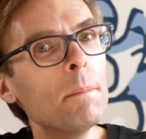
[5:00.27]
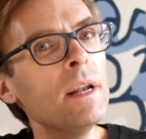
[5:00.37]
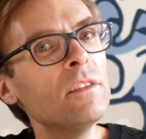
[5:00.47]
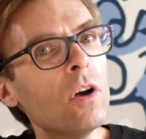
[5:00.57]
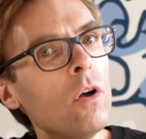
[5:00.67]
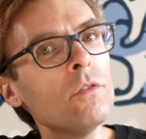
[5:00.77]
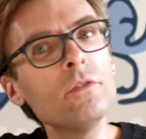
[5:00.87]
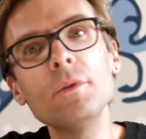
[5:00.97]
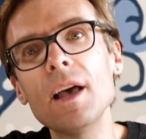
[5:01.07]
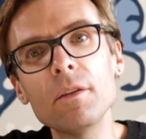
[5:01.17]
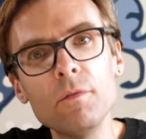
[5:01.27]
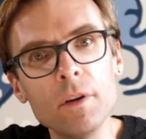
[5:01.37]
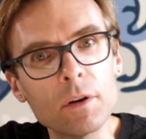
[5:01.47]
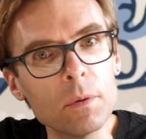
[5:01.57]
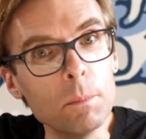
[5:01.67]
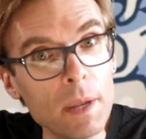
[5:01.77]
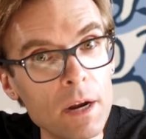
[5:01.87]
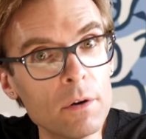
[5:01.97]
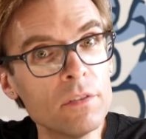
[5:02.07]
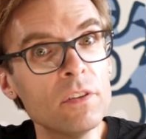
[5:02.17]
but it's also not a fair
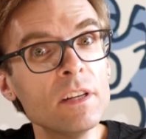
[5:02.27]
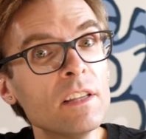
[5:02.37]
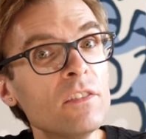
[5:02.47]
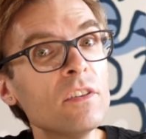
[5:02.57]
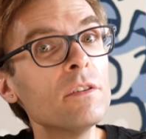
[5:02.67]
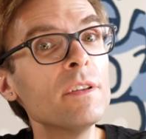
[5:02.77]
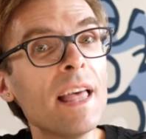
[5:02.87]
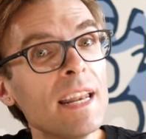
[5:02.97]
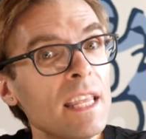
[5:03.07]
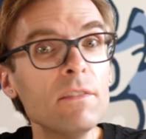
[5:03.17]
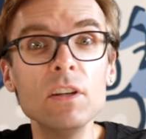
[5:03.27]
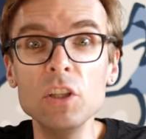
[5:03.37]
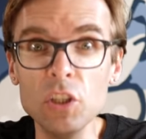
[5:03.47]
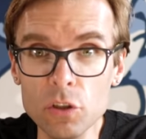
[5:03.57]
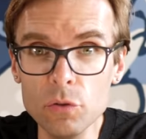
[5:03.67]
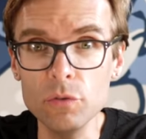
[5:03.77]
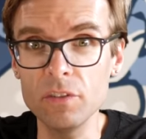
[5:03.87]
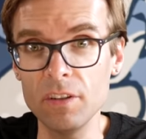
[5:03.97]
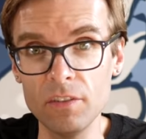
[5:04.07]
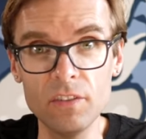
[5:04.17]
comparison considering that even
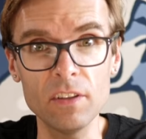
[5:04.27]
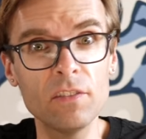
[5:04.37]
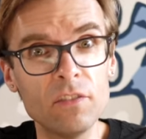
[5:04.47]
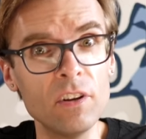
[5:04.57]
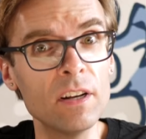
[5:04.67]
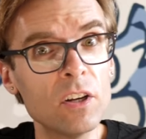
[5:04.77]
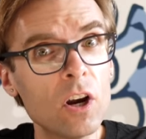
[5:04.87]
used 6th gen